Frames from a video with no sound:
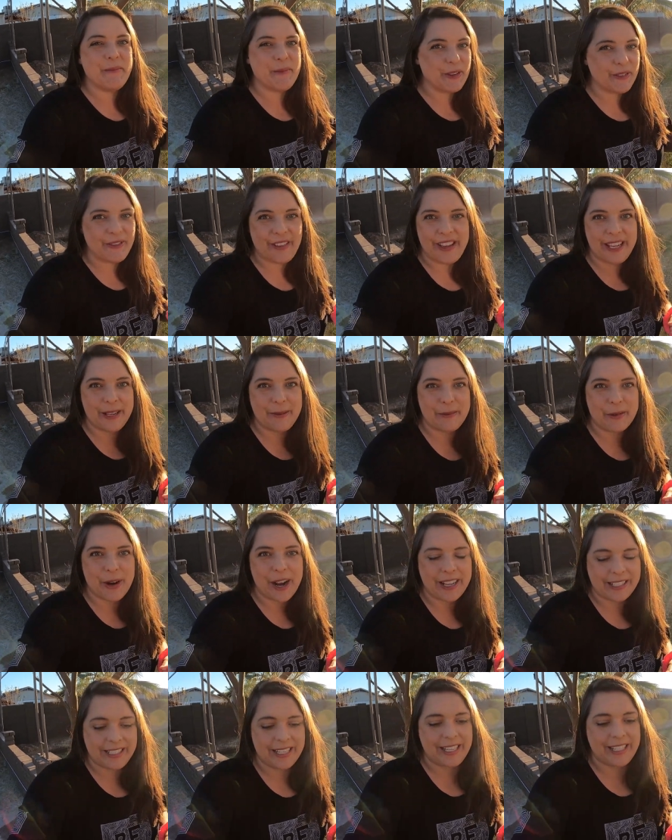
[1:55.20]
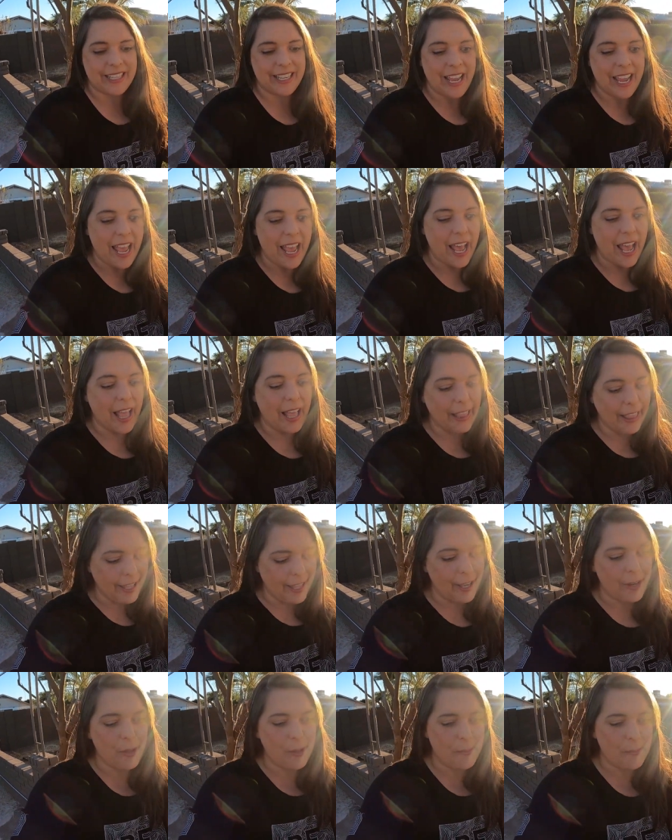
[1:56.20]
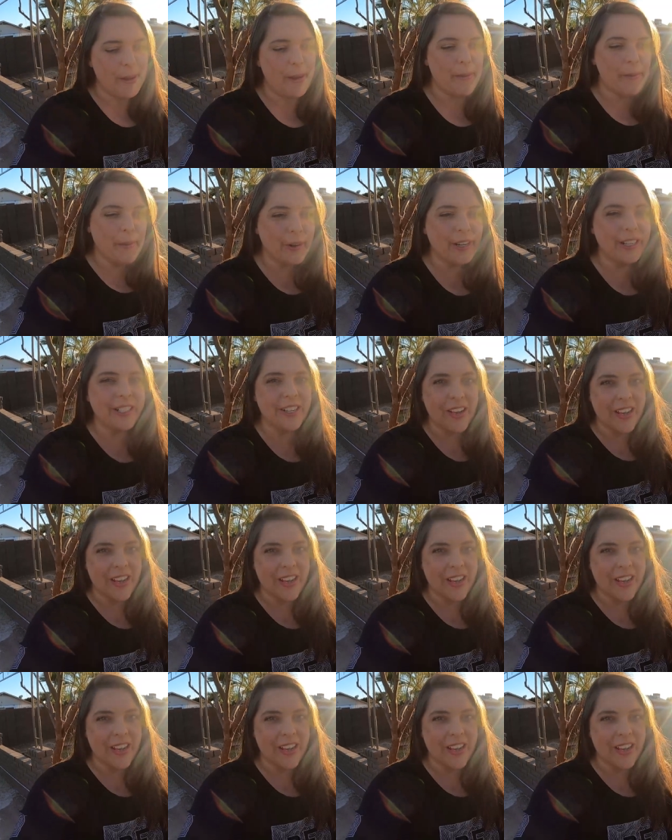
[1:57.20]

the moving in process a little bit more